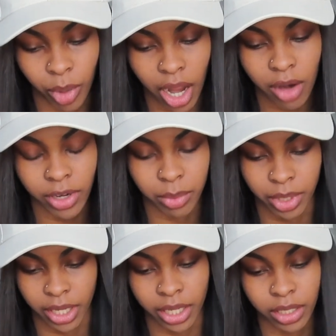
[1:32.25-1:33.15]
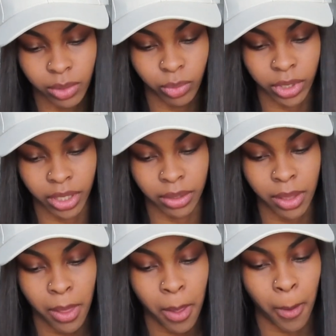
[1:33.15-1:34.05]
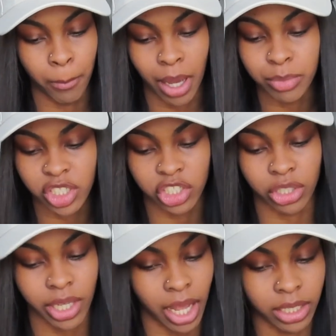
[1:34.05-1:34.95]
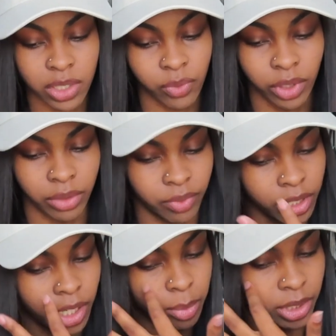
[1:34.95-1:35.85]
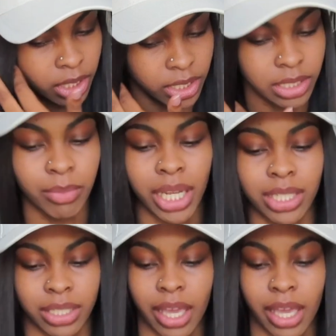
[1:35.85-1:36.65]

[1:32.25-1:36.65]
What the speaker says: But I already been editing one, but I'm gonna just show y'all this for the video because somebody is